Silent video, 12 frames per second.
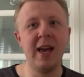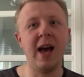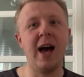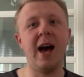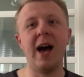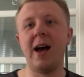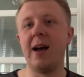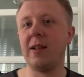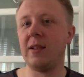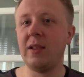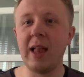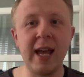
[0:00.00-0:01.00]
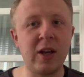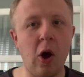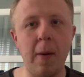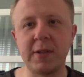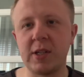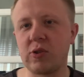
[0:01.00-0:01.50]
Like,
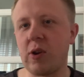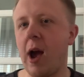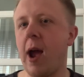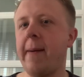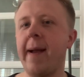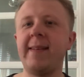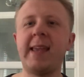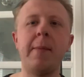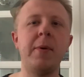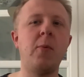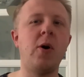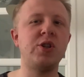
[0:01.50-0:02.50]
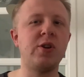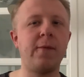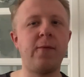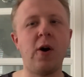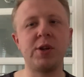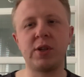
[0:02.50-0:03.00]
comment, subscribe, and tell me what's your
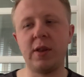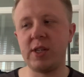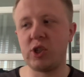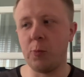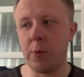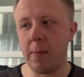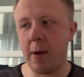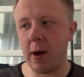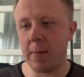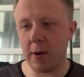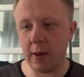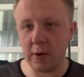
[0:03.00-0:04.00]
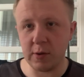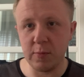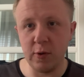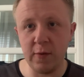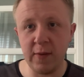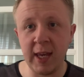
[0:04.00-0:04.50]
thoughts on the Super Mario Bros.
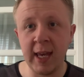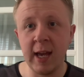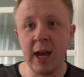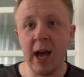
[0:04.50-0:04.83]
Movie.